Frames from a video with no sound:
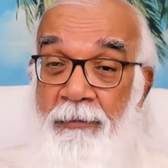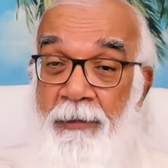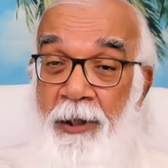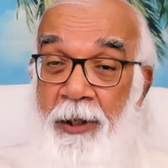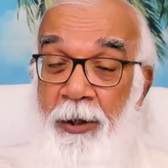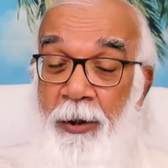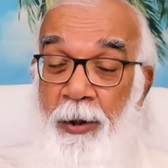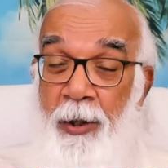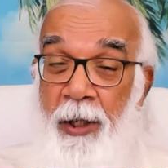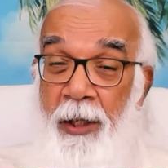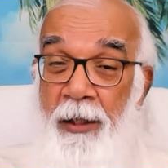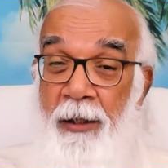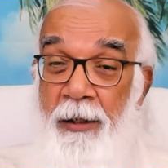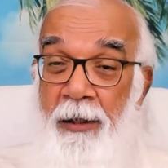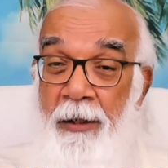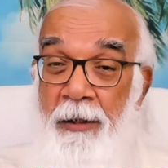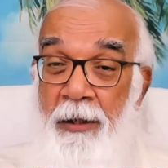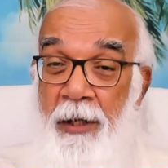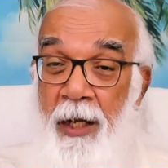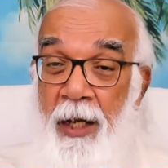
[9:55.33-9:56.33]
During
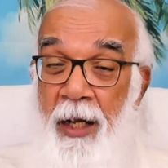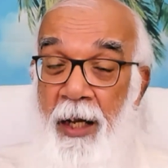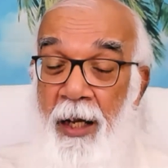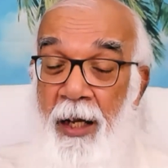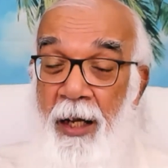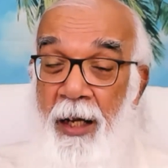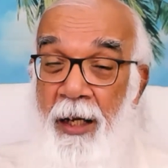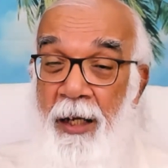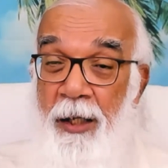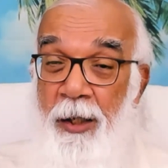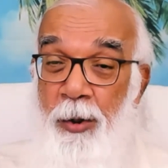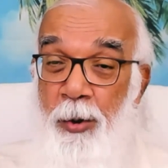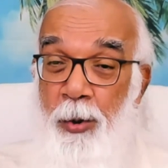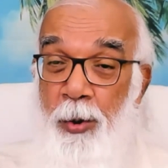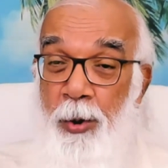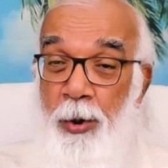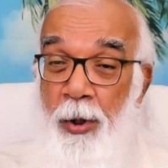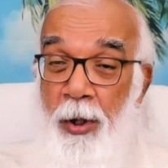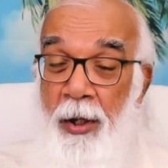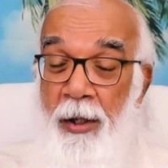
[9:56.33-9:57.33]
the day, you
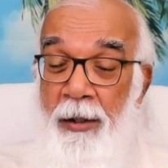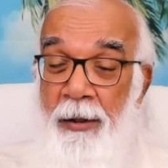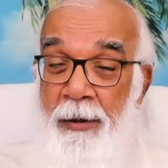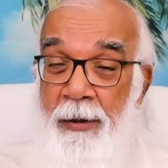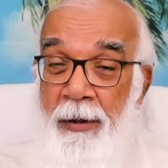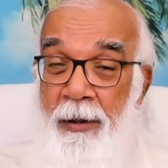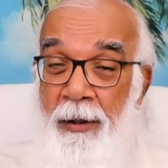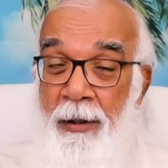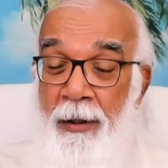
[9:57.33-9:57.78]
don't